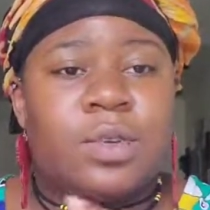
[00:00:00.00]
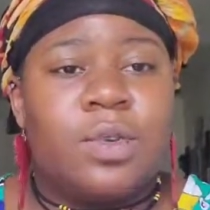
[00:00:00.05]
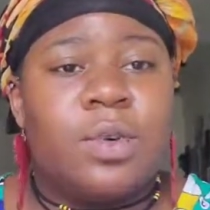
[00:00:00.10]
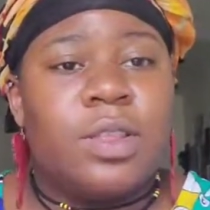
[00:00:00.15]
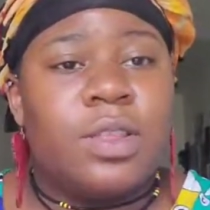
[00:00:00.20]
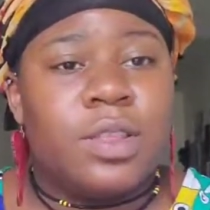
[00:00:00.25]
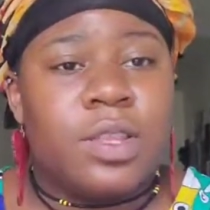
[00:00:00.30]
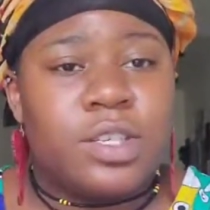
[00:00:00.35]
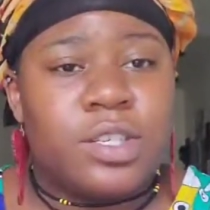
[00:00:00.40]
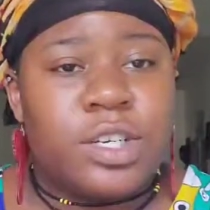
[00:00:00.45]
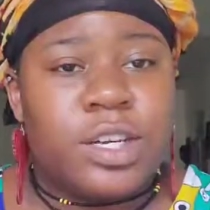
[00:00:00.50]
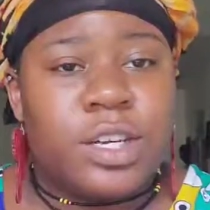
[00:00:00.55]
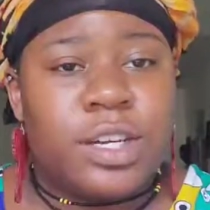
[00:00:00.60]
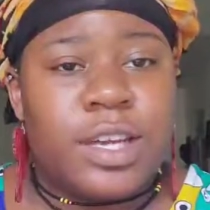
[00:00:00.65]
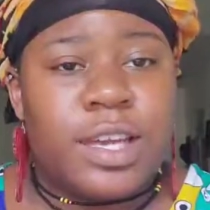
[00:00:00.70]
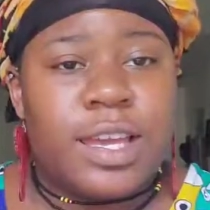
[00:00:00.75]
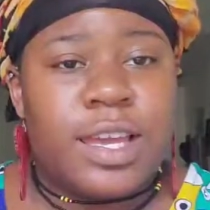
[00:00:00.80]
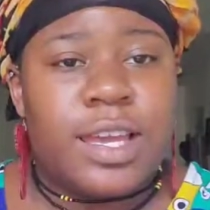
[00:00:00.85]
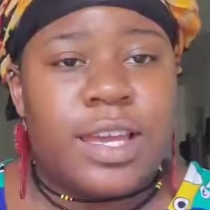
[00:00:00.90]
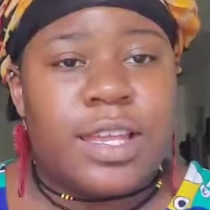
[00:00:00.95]
on the
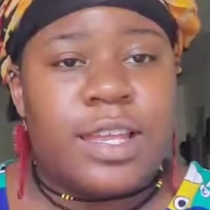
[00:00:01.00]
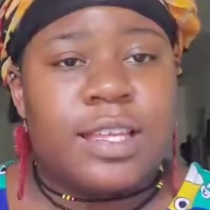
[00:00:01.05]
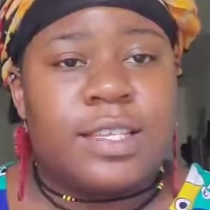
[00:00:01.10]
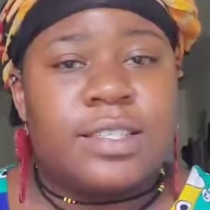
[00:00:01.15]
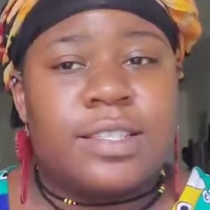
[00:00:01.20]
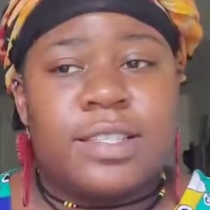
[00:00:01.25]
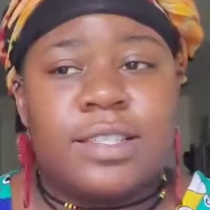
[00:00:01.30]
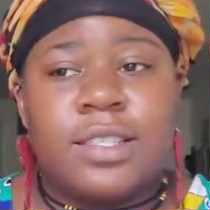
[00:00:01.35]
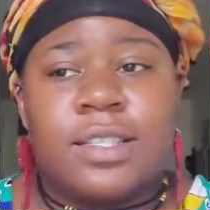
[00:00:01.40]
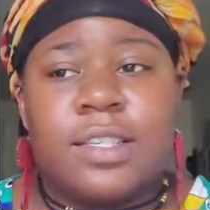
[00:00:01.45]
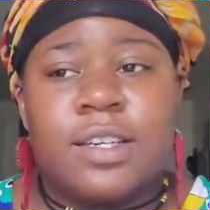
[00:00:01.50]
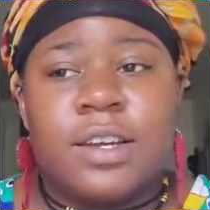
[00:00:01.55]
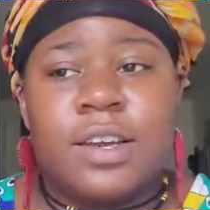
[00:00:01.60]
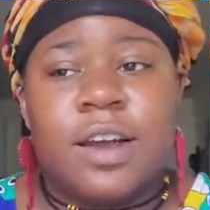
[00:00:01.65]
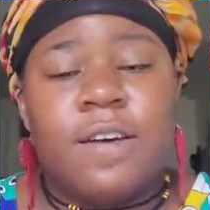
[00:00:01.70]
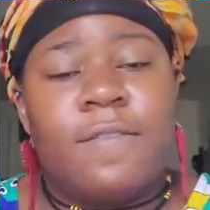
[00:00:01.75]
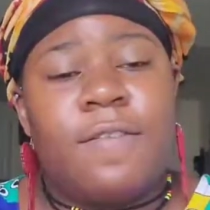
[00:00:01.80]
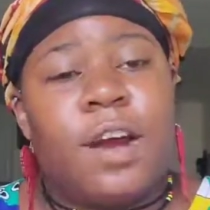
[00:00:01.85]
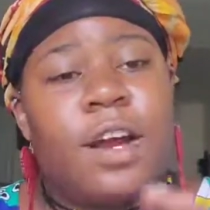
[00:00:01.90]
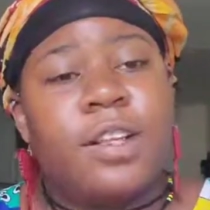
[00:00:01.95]
journey and is
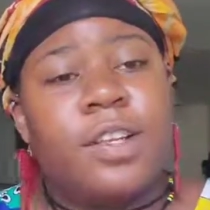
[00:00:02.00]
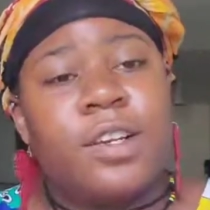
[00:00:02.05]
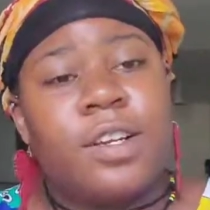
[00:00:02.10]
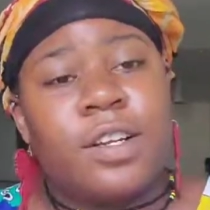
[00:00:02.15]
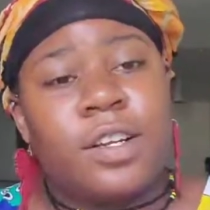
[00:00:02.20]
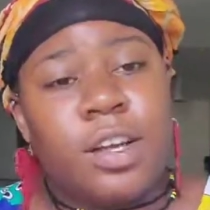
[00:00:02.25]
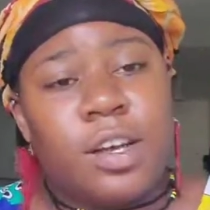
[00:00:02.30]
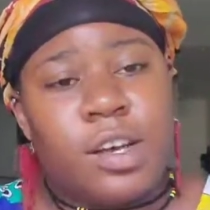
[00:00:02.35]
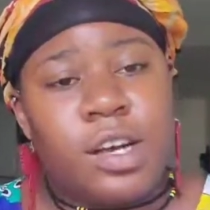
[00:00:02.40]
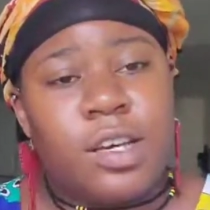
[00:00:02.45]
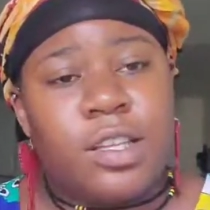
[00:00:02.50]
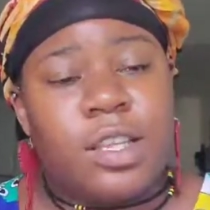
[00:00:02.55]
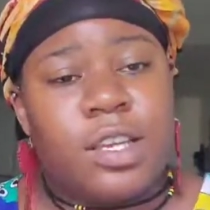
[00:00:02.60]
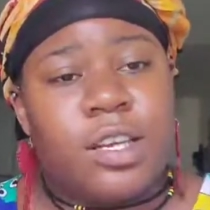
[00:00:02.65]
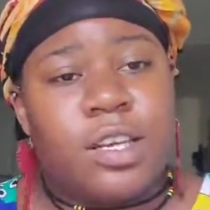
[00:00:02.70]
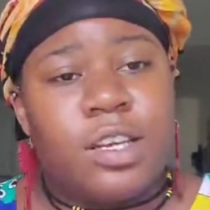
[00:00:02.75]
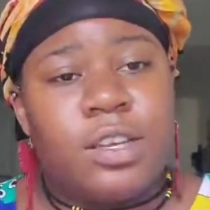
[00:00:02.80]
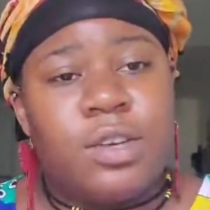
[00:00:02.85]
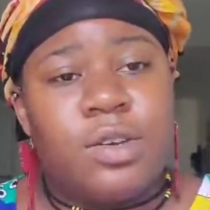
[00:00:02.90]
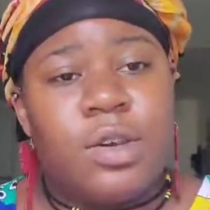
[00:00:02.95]
farther along
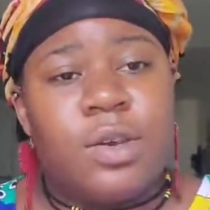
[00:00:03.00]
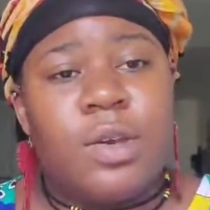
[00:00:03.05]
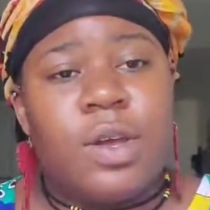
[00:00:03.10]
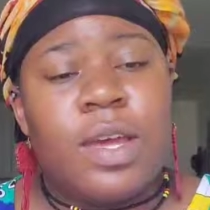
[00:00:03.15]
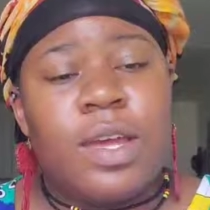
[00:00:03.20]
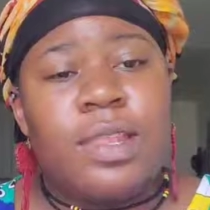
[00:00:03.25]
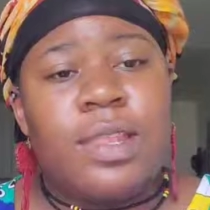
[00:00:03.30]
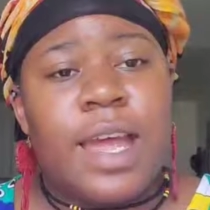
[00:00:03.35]
than you,